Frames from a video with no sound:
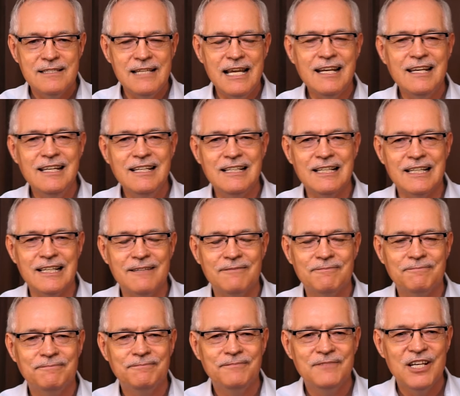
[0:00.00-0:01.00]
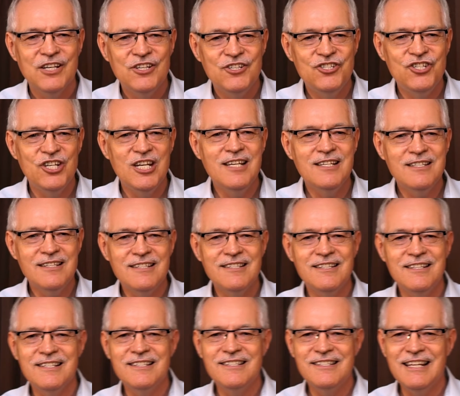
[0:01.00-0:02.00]
Secondly,
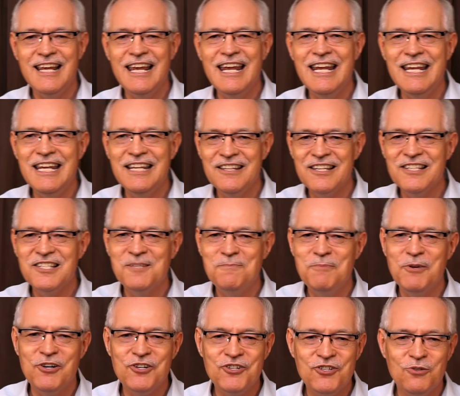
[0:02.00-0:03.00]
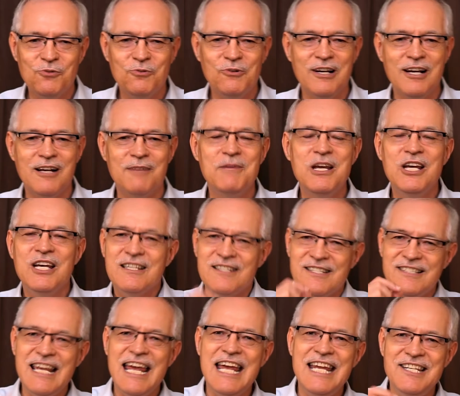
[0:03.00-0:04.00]
Jesus is saying in this spiritual realm,
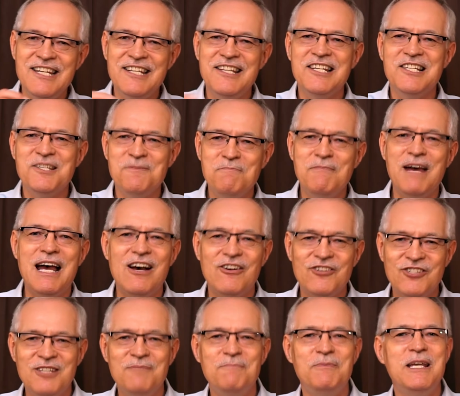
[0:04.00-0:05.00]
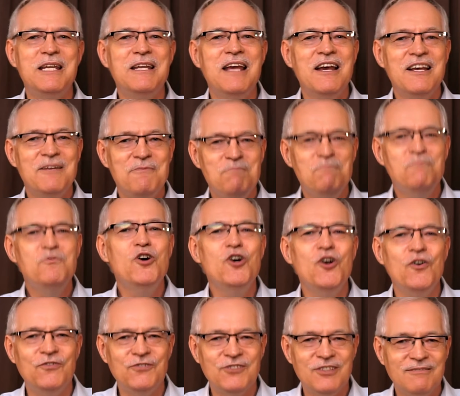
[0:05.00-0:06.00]
say to this mountain, be
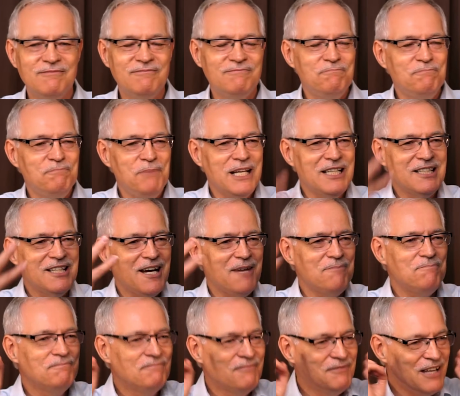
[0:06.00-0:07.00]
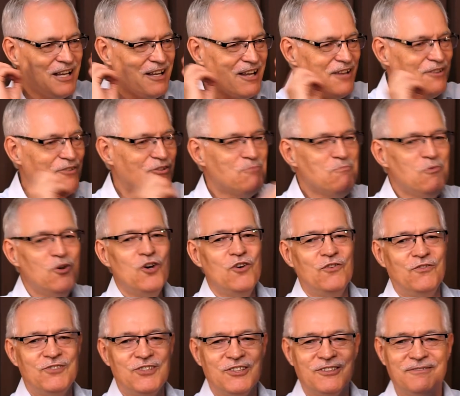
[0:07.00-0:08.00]
moved, picked up and
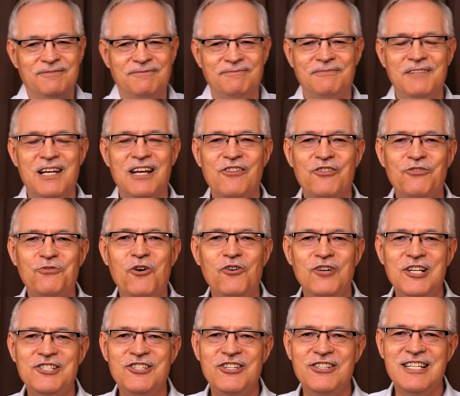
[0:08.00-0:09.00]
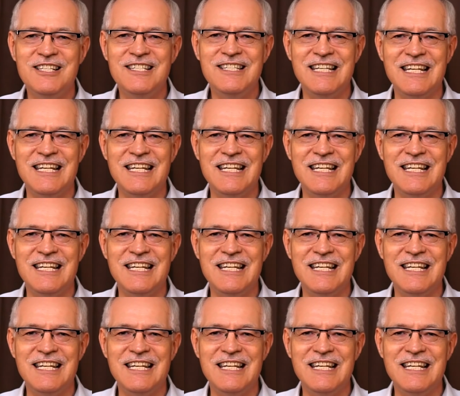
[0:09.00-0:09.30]
moved, thrown into the